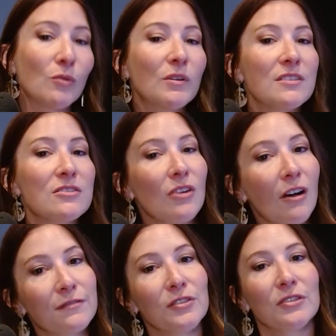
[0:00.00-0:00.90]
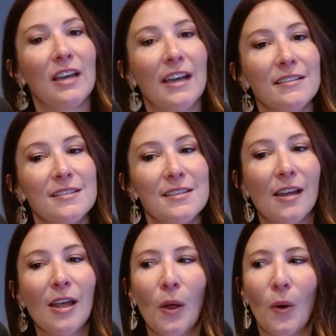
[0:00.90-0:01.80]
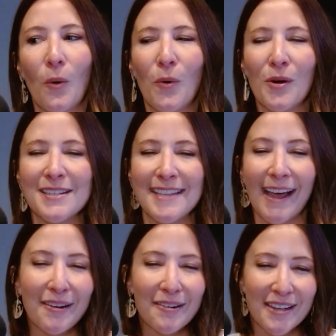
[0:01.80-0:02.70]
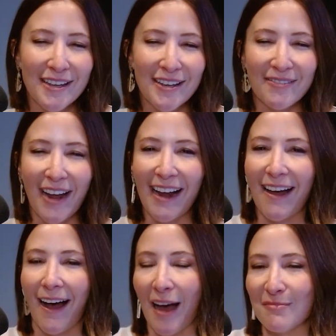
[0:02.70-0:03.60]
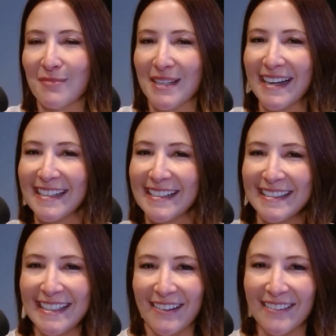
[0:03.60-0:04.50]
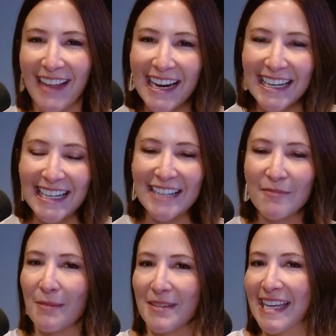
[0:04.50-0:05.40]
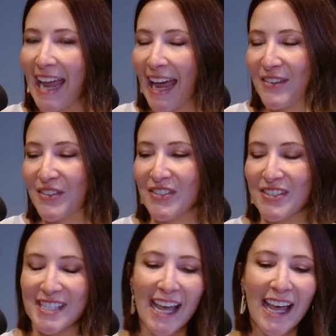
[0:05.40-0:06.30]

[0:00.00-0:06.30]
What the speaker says: You want softer lights or decorative kind of ambient, lighting, maybe candles,